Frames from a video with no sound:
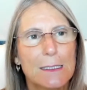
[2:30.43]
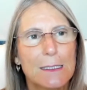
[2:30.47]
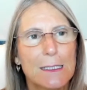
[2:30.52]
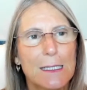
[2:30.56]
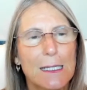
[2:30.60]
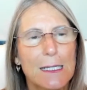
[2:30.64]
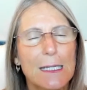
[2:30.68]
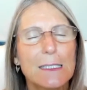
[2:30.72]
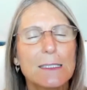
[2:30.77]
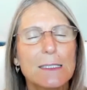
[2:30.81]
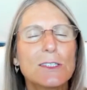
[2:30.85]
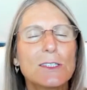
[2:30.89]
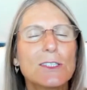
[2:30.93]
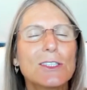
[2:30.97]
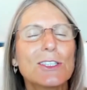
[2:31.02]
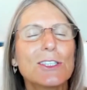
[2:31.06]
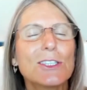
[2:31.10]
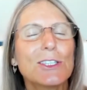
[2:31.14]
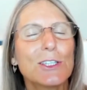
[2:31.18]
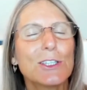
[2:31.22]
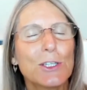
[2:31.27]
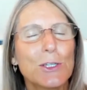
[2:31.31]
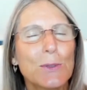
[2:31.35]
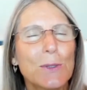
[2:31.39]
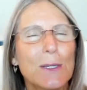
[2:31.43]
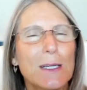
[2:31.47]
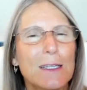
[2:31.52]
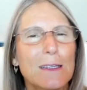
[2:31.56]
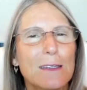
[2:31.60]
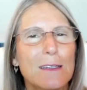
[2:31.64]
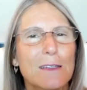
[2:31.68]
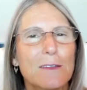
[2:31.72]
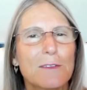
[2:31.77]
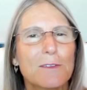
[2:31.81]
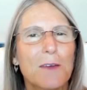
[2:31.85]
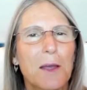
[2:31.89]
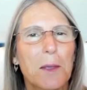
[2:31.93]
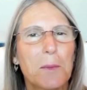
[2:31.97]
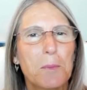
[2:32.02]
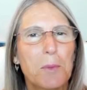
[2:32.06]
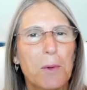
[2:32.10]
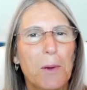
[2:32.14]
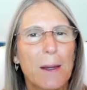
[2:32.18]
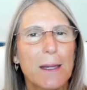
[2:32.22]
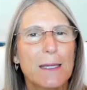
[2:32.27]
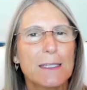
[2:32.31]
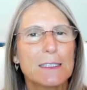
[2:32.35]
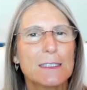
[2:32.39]
intuit the
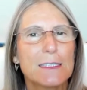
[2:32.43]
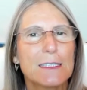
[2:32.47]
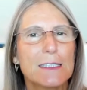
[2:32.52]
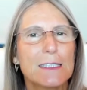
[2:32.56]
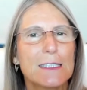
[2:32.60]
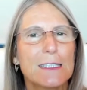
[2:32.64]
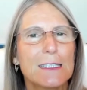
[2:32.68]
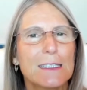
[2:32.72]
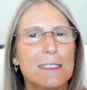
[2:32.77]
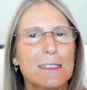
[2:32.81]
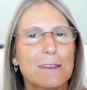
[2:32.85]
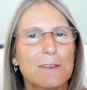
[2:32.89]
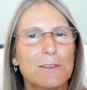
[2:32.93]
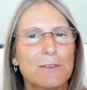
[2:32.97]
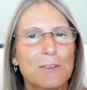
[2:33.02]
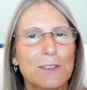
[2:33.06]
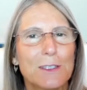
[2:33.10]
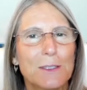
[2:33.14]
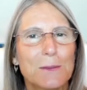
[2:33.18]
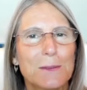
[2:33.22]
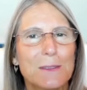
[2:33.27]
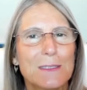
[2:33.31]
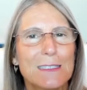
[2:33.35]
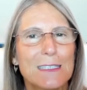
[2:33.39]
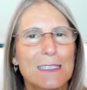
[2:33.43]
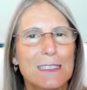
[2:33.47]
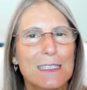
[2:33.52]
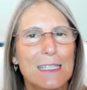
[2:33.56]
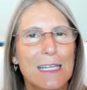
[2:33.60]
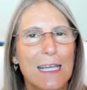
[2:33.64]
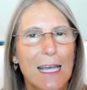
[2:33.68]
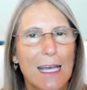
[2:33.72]
vibration and the frequency and the